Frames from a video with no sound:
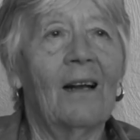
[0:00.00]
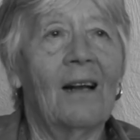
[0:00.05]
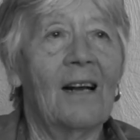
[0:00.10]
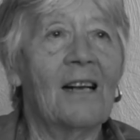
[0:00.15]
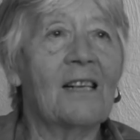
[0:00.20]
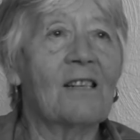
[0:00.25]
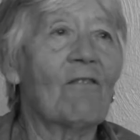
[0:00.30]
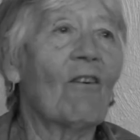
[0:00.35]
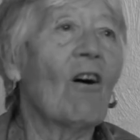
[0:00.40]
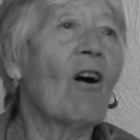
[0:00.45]

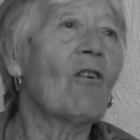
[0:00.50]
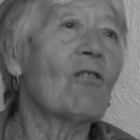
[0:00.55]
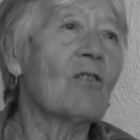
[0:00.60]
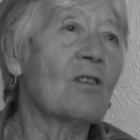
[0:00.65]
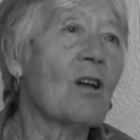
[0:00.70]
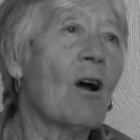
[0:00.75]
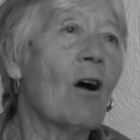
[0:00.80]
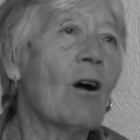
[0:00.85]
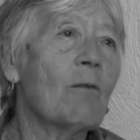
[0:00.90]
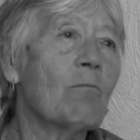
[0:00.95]
as far
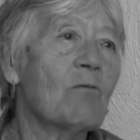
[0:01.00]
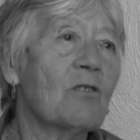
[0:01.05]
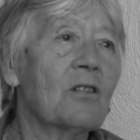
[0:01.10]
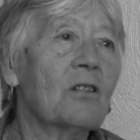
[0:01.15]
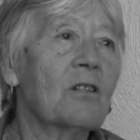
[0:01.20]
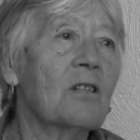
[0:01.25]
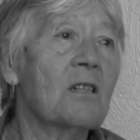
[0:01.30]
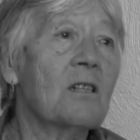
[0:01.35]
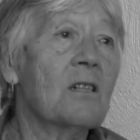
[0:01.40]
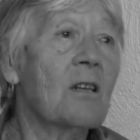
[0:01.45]
as I was
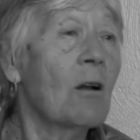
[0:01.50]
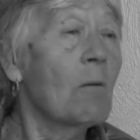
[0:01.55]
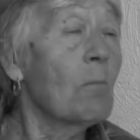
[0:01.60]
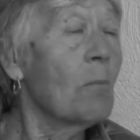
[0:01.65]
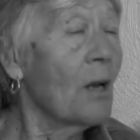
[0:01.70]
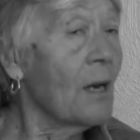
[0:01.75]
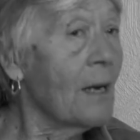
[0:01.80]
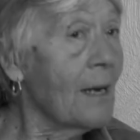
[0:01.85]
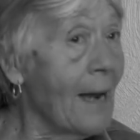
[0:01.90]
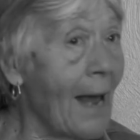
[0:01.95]
concerned.
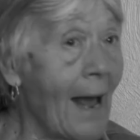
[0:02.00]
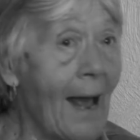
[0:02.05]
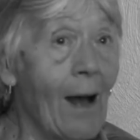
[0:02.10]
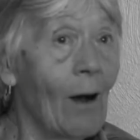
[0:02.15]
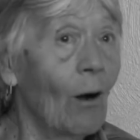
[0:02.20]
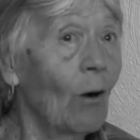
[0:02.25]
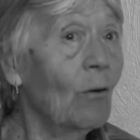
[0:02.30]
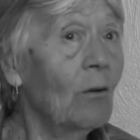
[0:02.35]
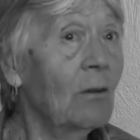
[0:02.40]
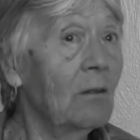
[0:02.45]
But
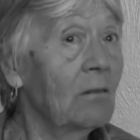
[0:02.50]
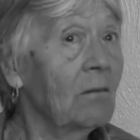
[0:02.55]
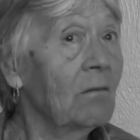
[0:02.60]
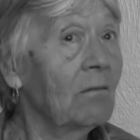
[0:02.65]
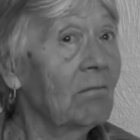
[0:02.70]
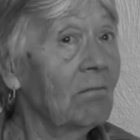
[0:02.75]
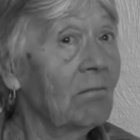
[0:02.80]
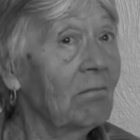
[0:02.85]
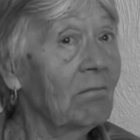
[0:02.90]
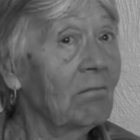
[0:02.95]
now,
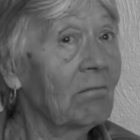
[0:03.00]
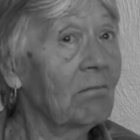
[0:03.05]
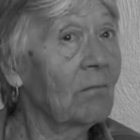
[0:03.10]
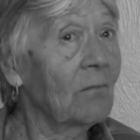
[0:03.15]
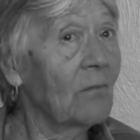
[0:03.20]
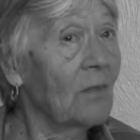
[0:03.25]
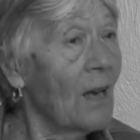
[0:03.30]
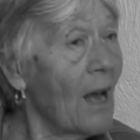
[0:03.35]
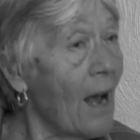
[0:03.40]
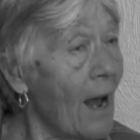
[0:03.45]

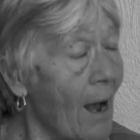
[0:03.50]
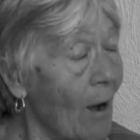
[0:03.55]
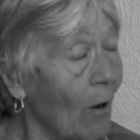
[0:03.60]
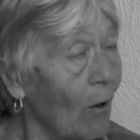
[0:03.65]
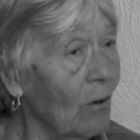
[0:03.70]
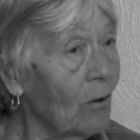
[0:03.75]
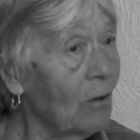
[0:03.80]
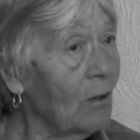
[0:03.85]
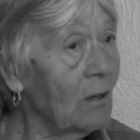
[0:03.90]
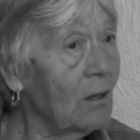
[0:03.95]

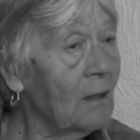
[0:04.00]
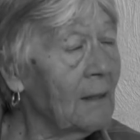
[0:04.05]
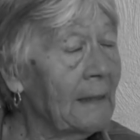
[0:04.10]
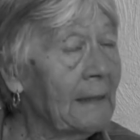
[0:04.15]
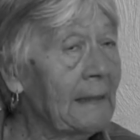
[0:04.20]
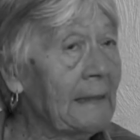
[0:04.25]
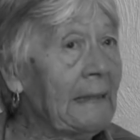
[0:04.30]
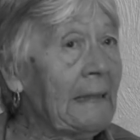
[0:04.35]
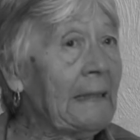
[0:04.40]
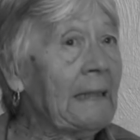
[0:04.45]

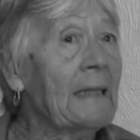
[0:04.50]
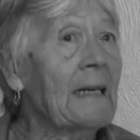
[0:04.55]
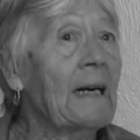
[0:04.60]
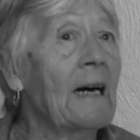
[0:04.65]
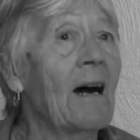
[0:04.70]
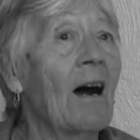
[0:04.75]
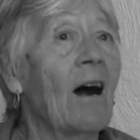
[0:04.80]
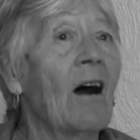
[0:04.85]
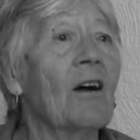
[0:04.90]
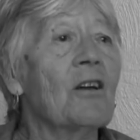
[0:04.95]

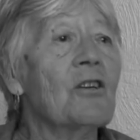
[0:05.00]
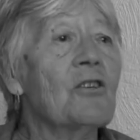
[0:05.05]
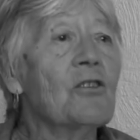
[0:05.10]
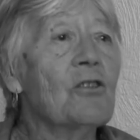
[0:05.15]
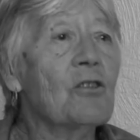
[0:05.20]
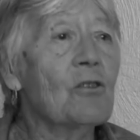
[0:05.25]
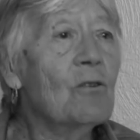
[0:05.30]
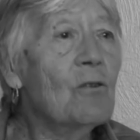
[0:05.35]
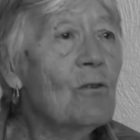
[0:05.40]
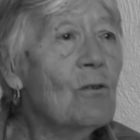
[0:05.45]
I
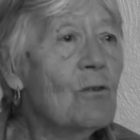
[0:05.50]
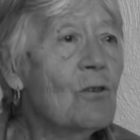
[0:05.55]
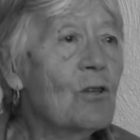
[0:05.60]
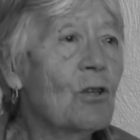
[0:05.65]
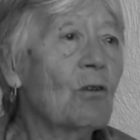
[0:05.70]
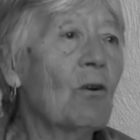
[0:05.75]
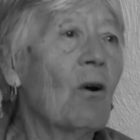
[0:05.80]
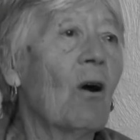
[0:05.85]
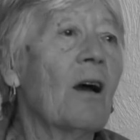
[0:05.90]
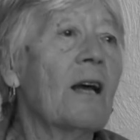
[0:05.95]
do
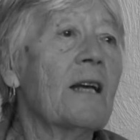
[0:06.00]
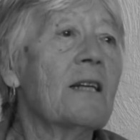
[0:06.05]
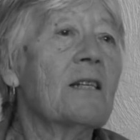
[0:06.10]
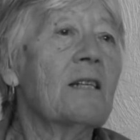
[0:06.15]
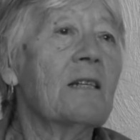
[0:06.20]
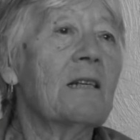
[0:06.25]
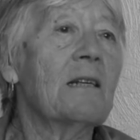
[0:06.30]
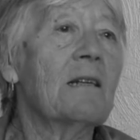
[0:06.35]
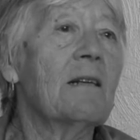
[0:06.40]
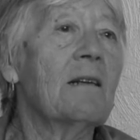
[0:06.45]
try
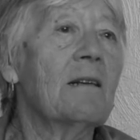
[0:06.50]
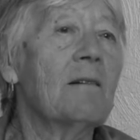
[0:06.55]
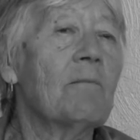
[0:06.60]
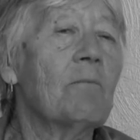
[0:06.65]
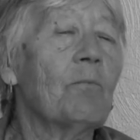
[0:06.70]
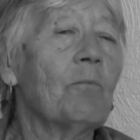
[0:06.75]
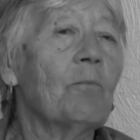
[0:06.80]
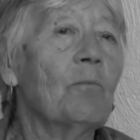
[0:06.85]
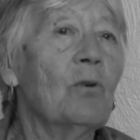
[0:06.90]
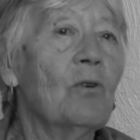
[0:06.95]
to
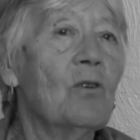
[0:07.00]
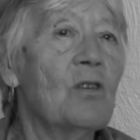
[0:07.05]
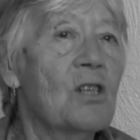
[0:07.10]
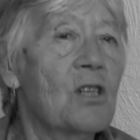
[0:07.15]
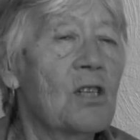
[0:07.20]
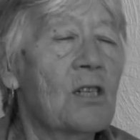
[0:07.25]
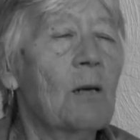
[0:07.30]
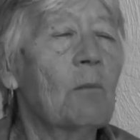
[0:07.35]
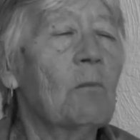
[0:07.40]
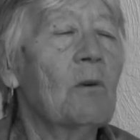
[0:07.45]
push
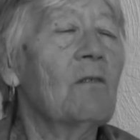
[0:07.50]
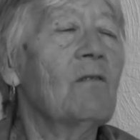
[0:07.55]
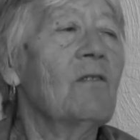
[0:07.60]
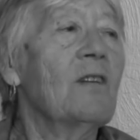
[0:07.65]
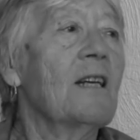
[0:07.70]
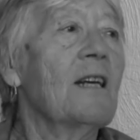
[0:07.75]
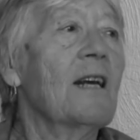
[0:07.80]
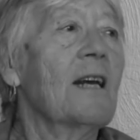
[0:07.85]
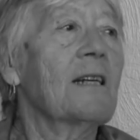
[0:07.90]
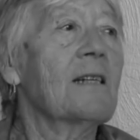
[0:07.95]
some of
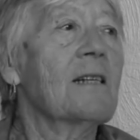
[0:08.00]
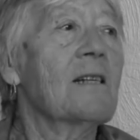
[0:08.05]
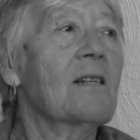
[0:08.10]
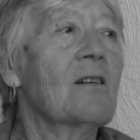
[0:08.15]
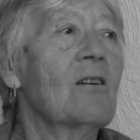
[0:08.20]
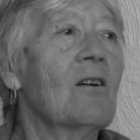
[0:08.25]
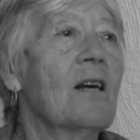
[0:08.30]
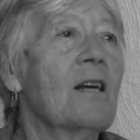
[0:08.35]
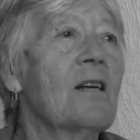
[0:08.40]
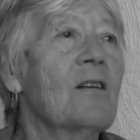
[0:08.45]
the
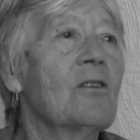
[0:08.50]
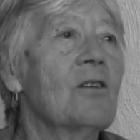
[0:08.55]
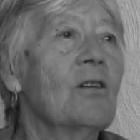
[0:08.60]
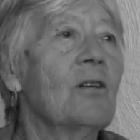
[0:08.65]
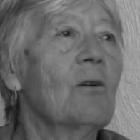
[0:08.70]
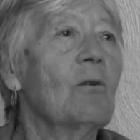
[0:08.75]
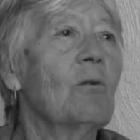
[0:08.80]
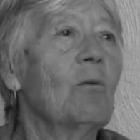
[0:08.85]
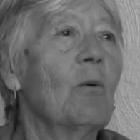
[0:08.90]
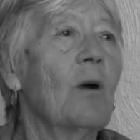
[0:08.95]
anxiety
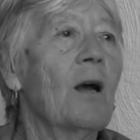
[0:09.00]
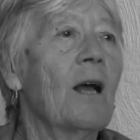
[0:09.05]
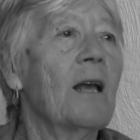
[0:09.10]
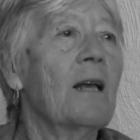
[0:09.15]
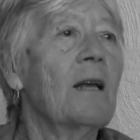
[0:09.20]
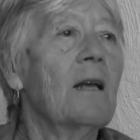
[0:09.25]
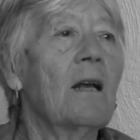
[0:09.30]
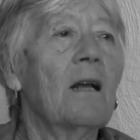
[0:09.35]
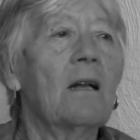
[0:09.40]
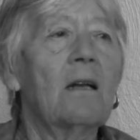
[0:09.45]

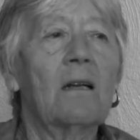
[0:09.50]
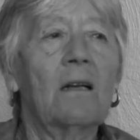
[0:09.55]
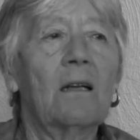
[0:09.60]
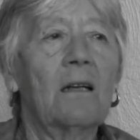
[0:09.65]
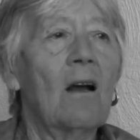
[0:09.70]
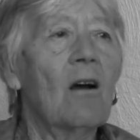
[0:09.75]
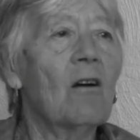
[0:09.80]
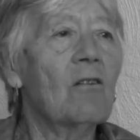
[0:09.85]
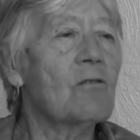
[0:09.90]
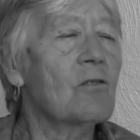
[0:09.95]
away.
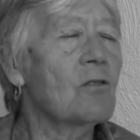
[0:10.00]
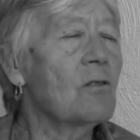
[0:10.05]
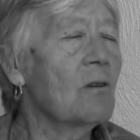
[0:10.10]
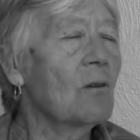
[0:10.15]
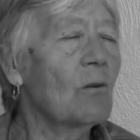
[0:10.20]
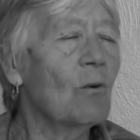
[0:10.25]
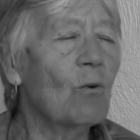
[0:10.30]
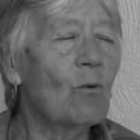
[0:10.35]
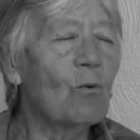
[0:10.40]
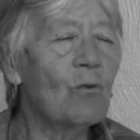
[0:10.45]
Can't do
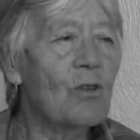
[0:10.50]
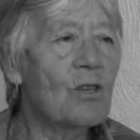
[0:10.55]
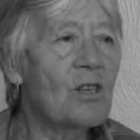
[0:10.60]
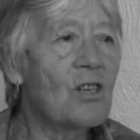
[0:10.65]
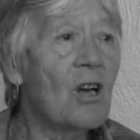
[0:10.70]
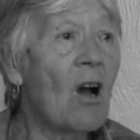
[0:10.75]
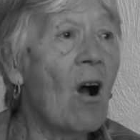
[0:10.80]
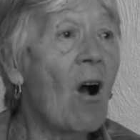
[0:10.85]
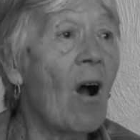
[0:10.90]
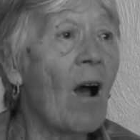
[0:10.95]
it all the
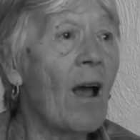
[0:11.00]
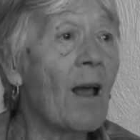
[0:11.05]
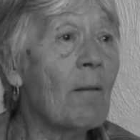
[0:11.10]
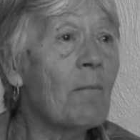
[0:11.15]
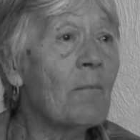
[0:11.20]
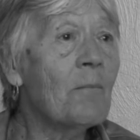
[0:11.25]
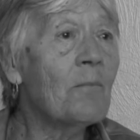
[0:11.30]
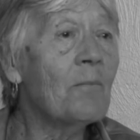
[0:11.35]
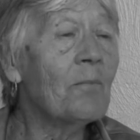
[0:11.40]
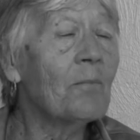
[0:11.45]

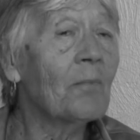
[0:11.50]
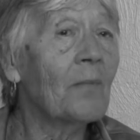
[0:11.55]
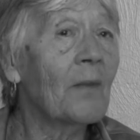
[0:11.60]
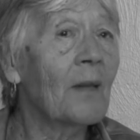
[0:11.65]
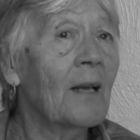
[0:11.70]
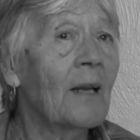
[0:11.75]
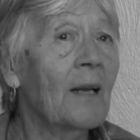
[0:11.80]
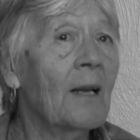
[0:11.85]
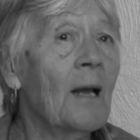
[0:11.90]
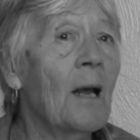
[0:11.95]
time,
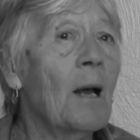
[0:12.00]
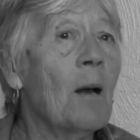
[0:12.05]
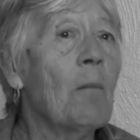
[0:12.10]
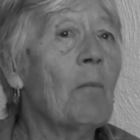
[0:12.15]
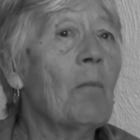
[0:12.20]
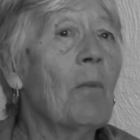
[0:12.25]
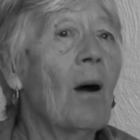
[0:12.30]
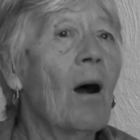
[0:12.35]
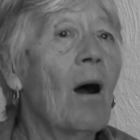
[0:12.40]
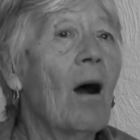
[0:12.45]

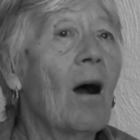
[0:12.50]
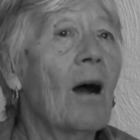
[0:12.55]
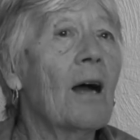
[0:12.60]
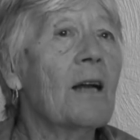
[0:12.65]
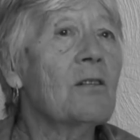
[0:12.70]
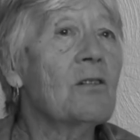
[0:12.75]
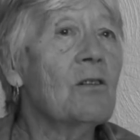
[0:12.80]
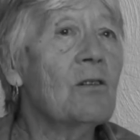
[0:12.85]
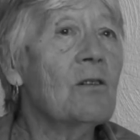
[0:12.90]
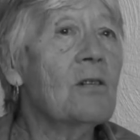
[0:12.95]
but I
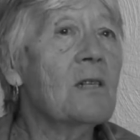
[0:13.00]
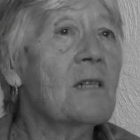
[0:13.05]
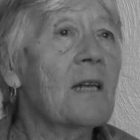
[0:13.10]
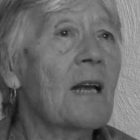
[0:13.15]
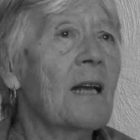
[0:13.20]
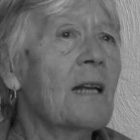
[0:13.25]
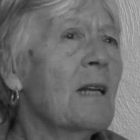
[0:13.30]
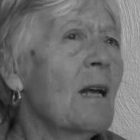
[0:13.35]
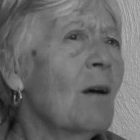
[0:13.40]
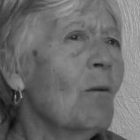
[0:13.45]
do
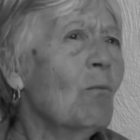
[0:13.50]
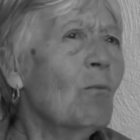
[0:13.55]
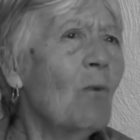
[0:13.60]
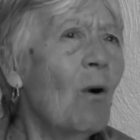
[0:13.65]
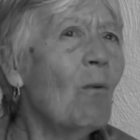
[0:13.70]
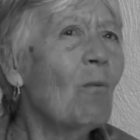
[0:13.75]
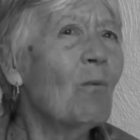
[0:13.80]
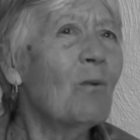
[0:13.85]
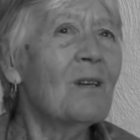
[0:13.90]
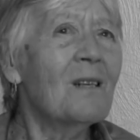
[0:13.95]
say, now,
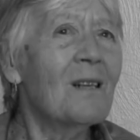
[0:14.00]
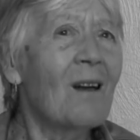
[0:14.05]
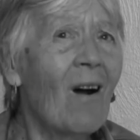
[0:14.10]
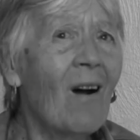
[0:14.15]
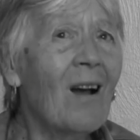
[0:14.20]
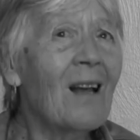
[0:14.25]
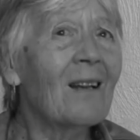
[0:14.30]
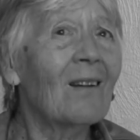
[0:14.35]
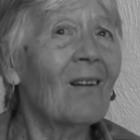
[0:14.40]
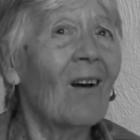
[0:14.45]
what would
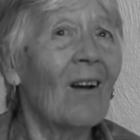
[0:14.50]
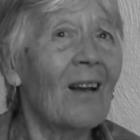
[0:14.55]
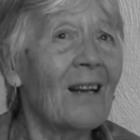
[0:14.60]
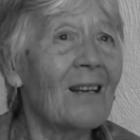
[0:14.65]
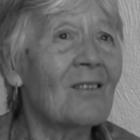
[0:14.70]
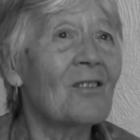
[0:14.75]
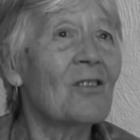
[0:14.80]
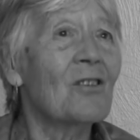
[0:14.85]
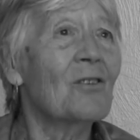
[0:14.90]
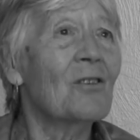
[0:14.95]
I
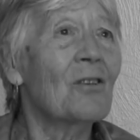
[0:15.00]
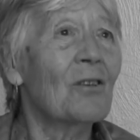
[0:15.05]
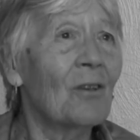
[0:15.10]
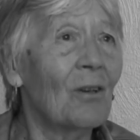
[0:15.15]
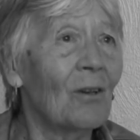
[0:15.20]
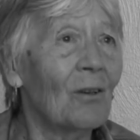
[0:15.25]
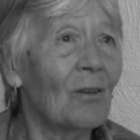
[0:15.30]
like to do?